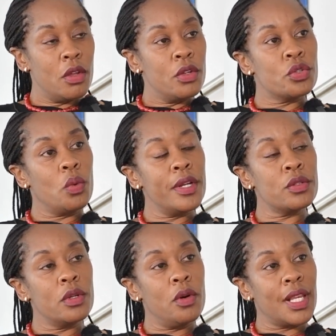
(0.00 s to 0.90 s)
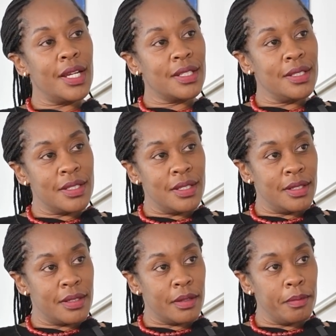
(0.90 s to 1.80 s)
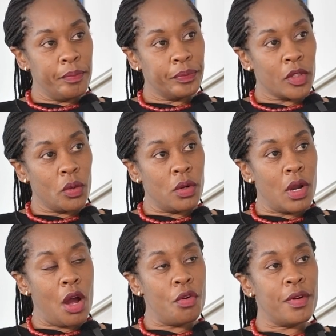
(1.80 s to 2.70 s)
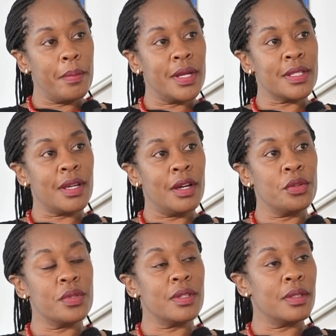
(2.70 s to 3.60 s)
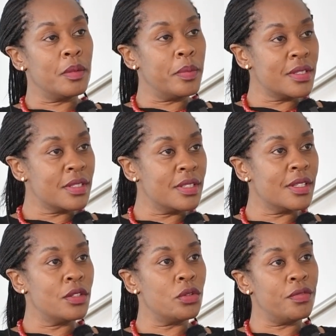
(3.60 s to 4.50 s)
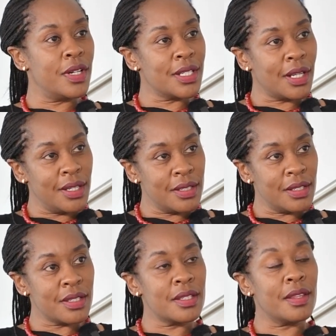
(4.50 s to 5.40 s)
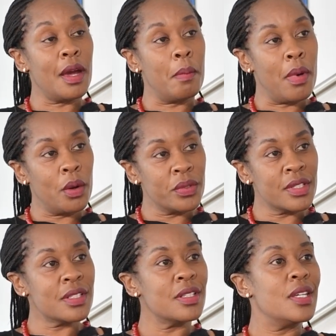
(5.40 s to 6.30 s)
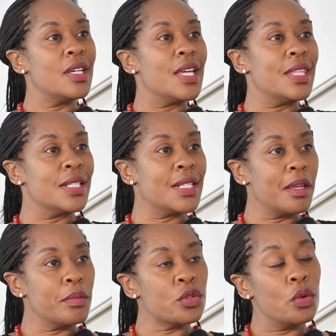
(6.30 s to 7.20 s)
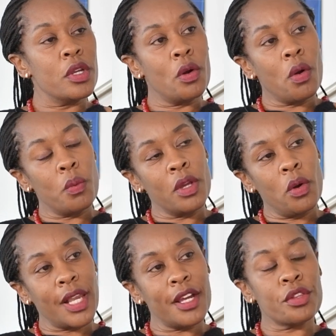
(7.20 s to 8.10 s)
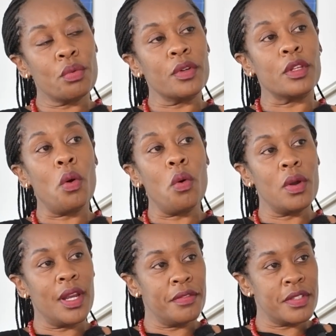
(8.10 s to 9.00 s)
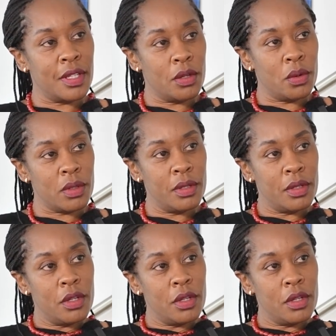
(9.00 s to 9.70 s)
So once we collect these data on how farmers are using the pesticides or fertilizers, the amounts, the time, so we collect throughout the whole life cycle.